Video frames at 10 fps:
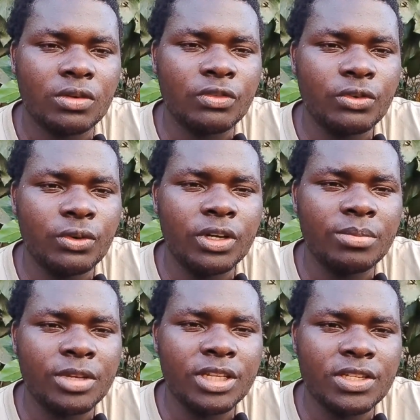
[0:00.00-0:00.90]
of who
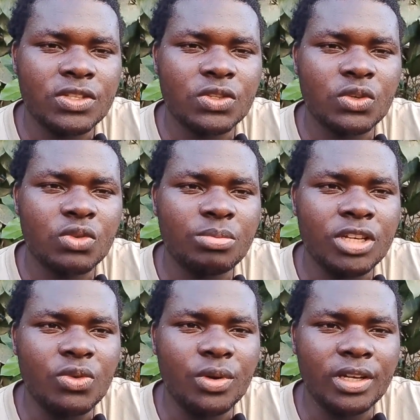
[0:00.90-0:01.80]
will be Sonu
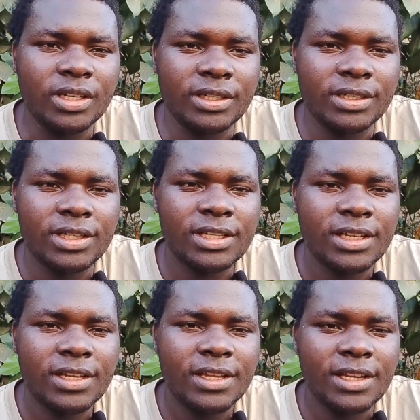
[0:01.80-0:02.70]
Big Win,
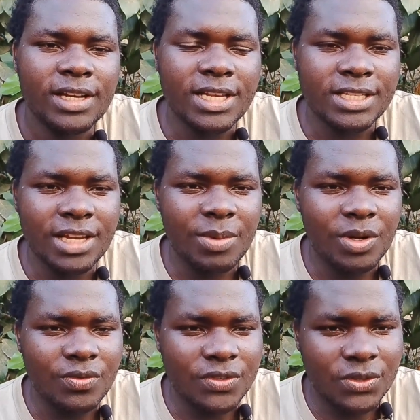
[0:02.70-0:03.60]
the
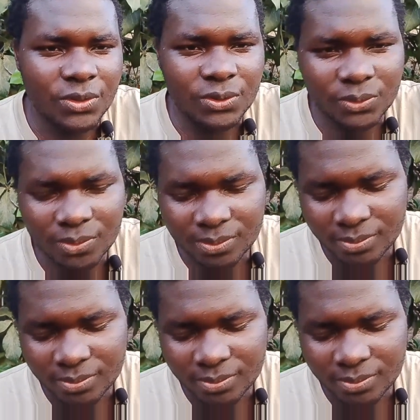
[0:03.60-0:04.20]
chairman of Sonu.